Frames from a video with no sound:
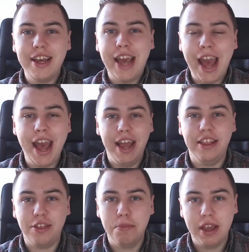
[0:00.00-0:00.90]

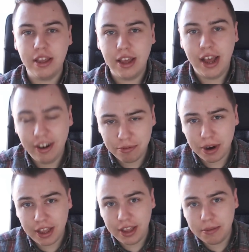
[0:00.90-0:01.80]
hates me. Hello
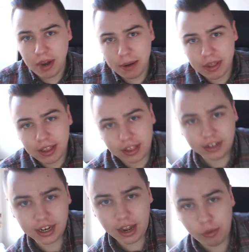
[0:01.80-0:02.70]
everybody, my name is
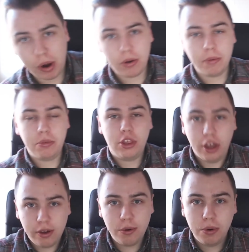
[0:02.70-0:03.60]
Edson and welcome
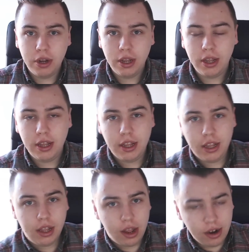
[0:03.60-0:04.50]
to
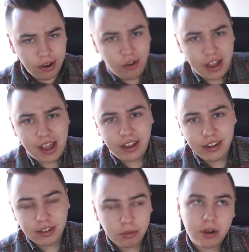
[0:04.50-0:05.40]
an
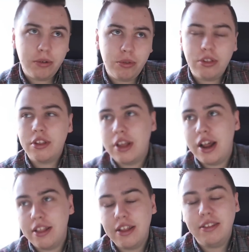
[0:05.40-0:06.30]
annoying, it's
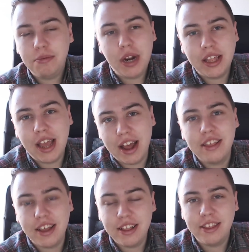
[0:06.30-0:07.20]

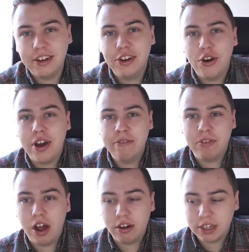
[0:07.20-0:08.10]
an annoying
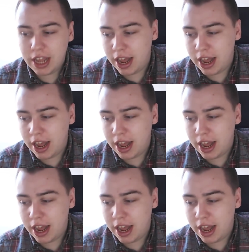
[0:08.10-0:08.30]
vlog.